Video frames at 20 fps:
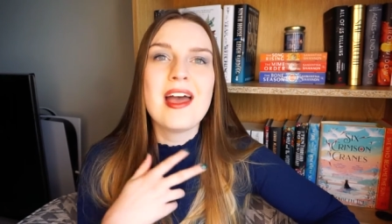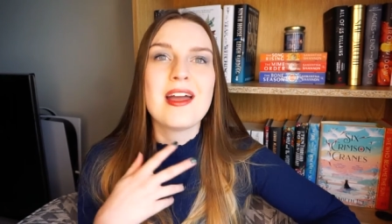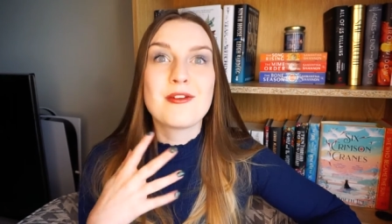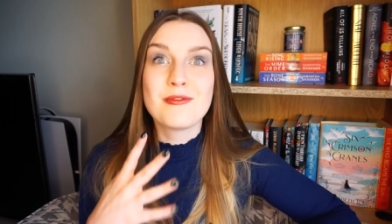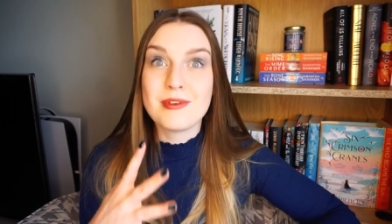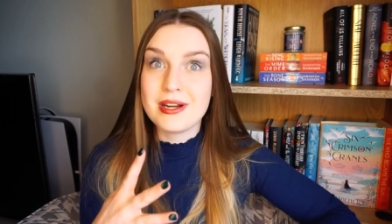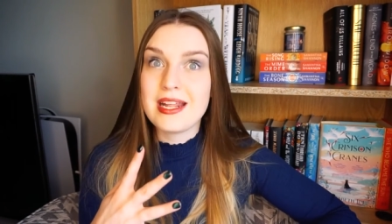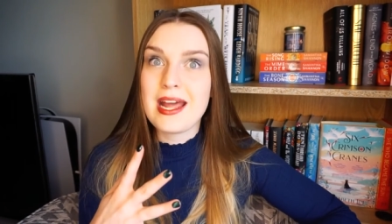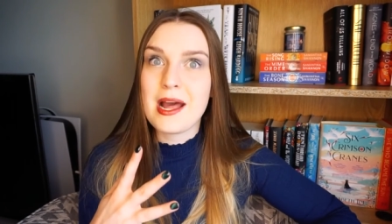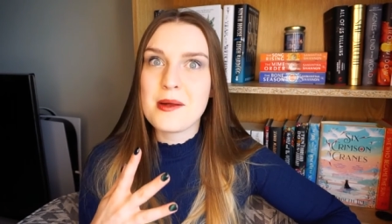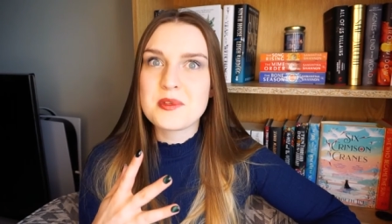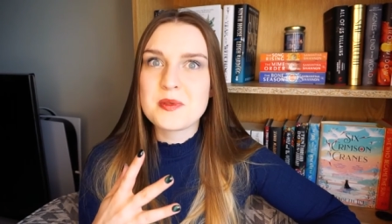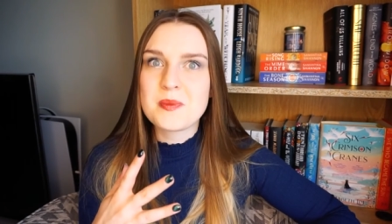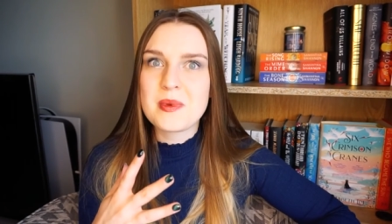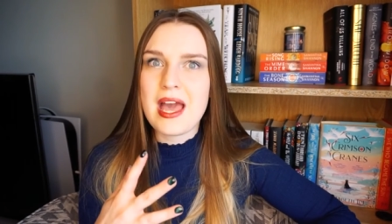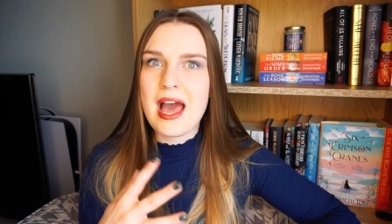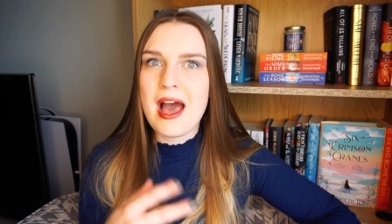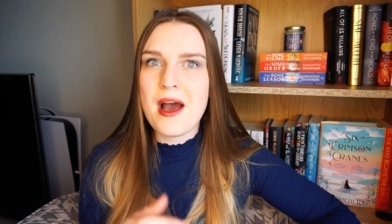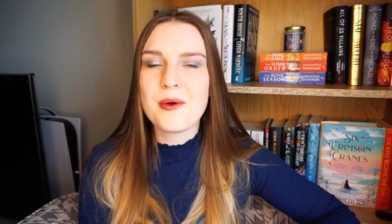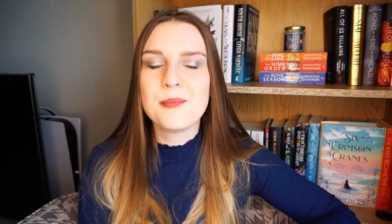It really helps
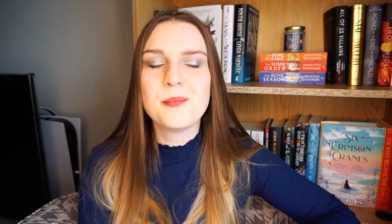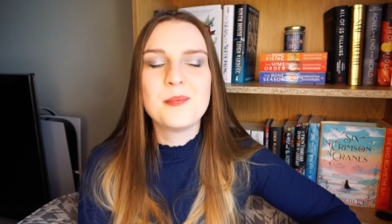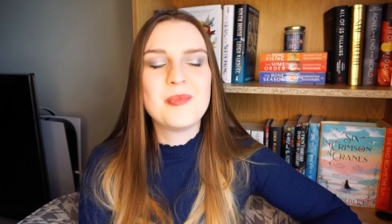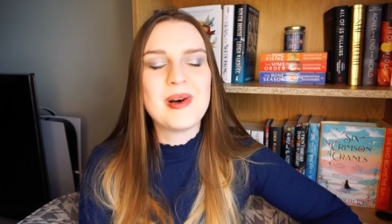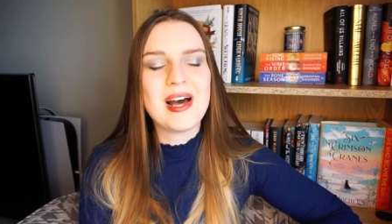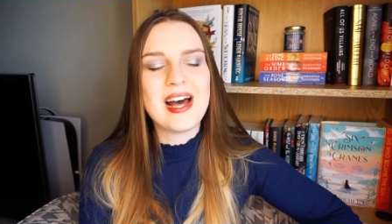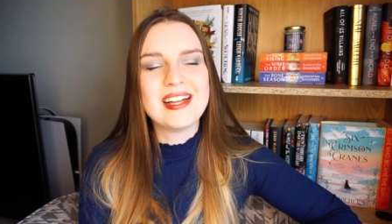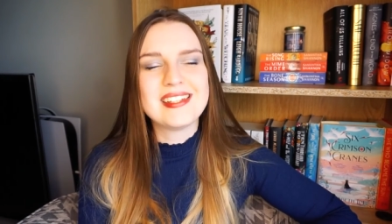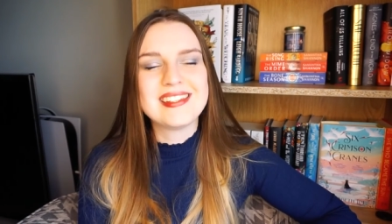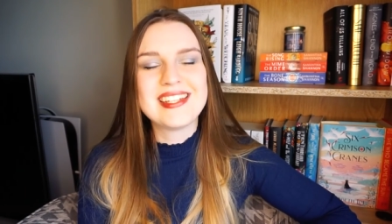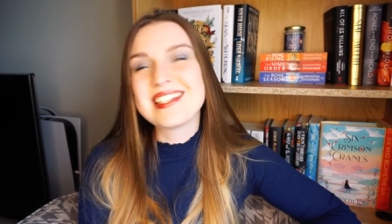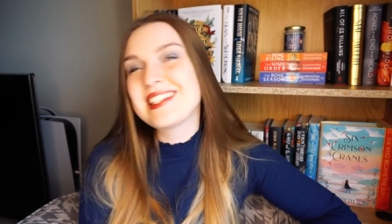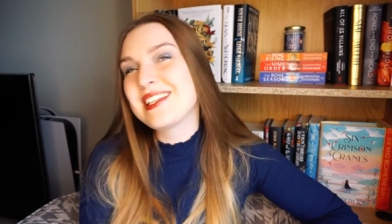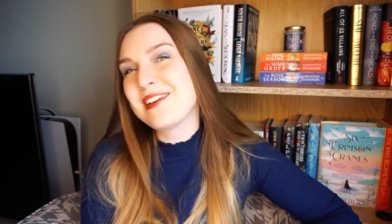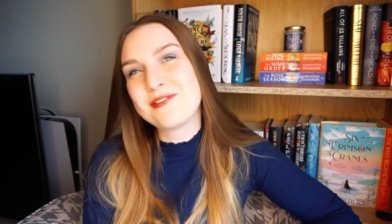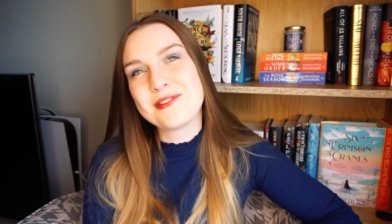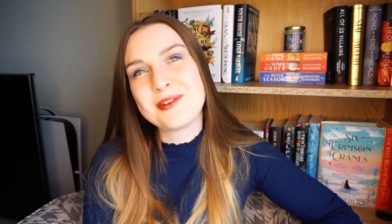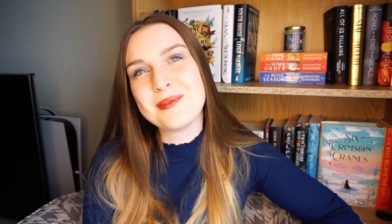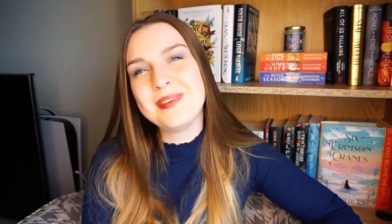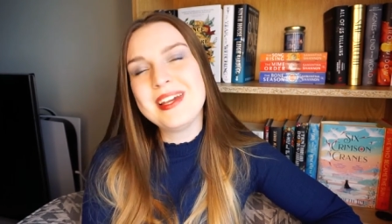me out. But that's
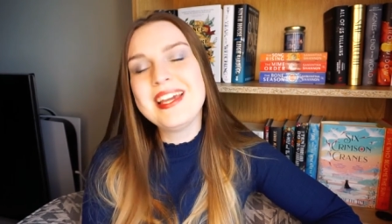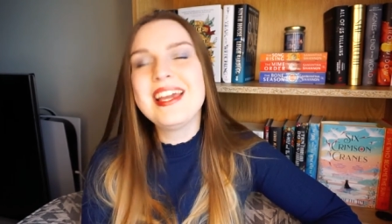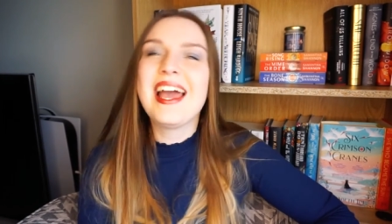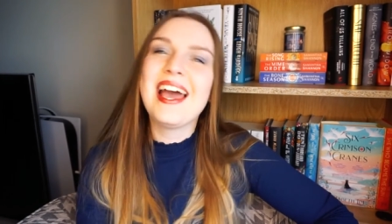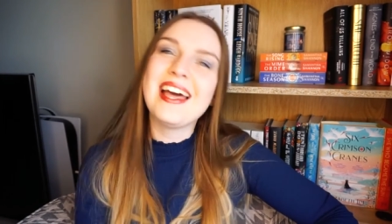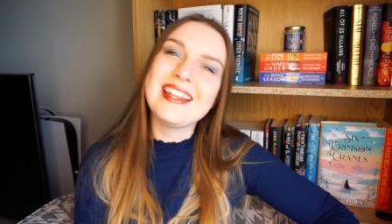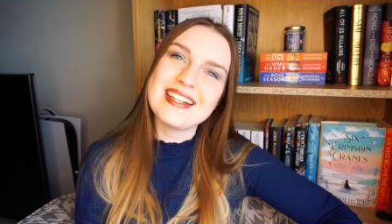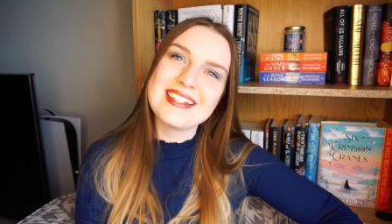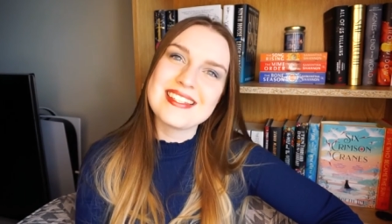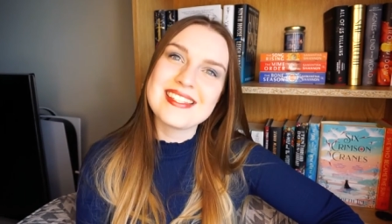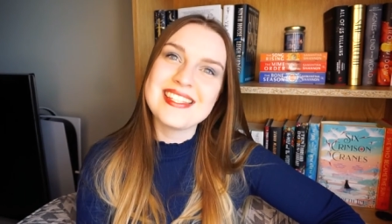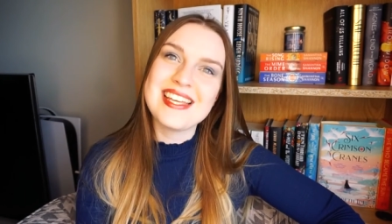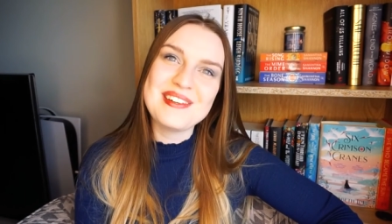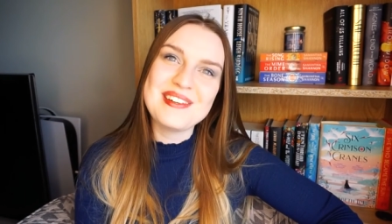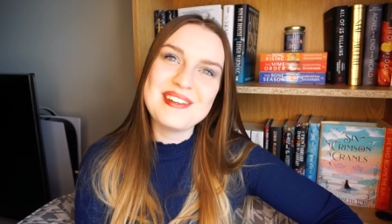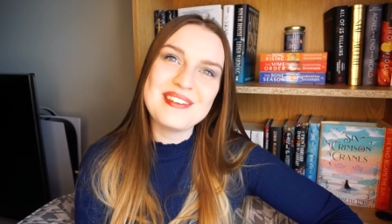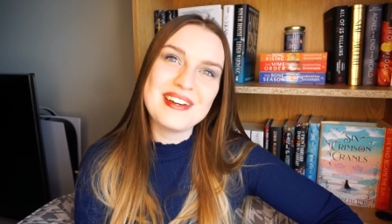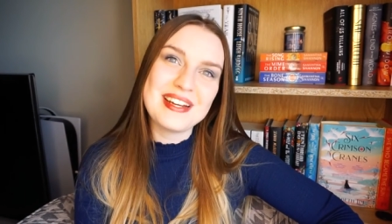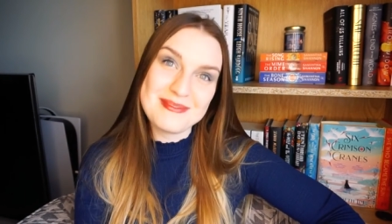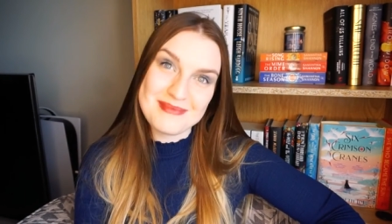it from me, and I'll see
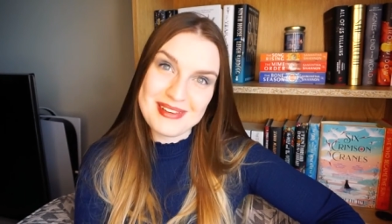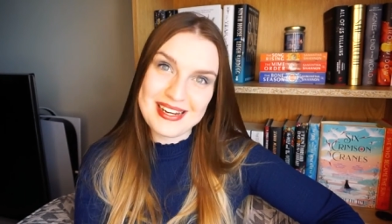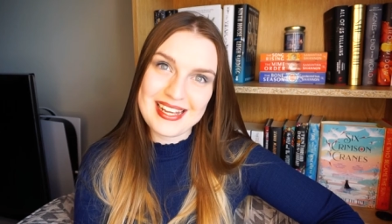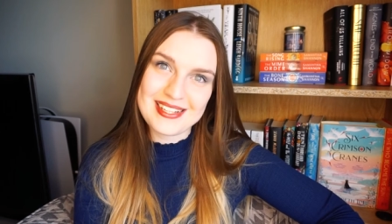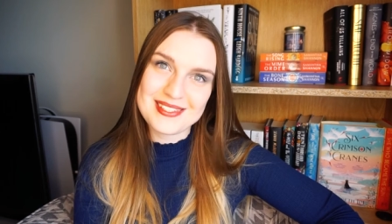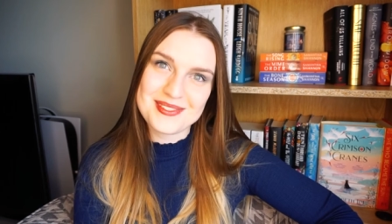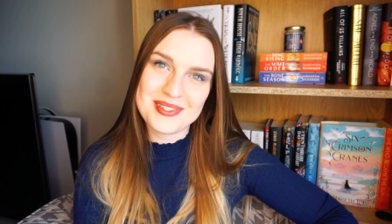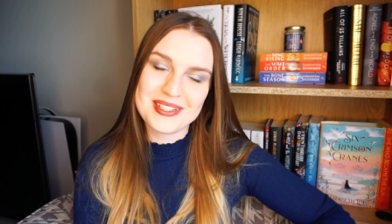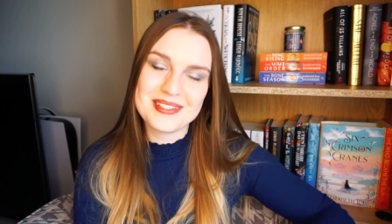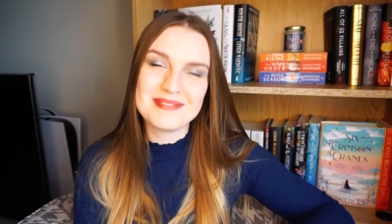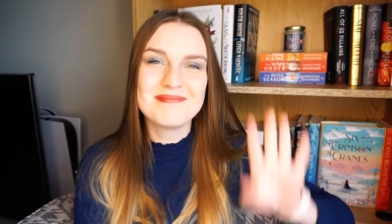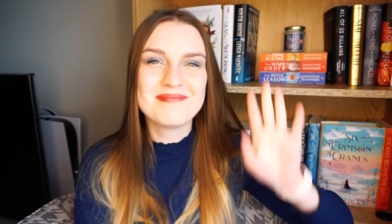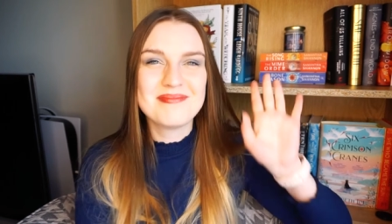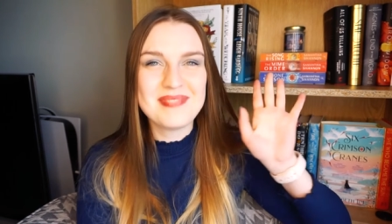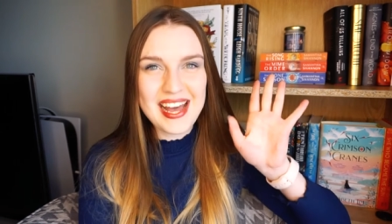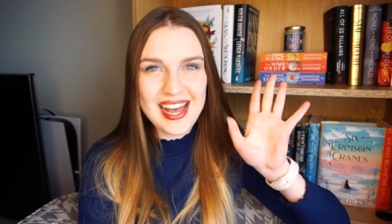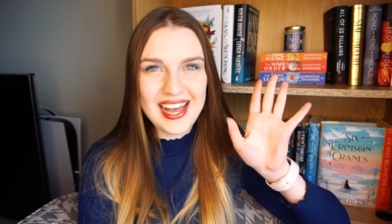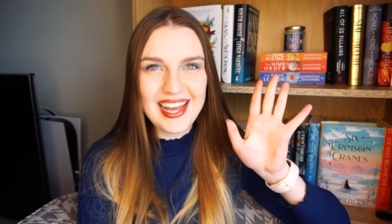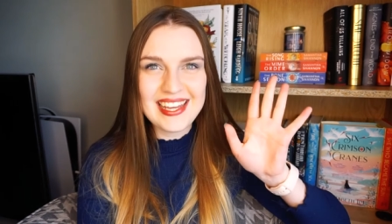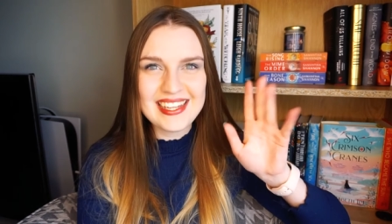you in my next one.
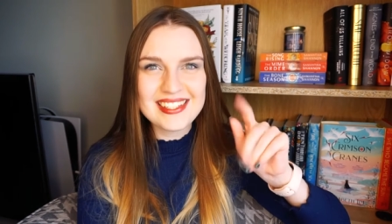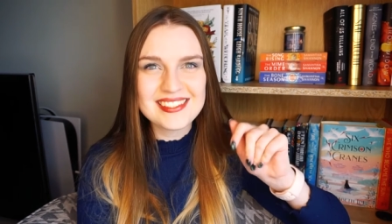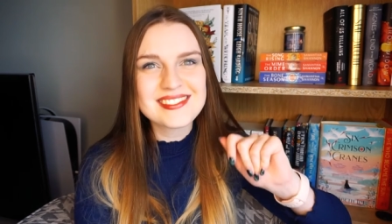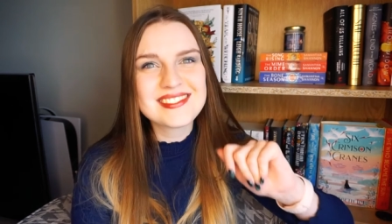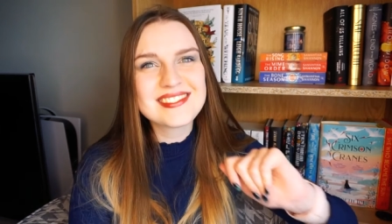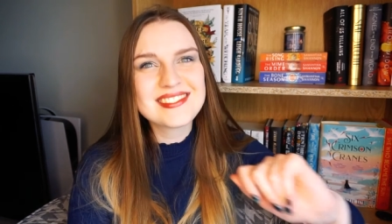Bye.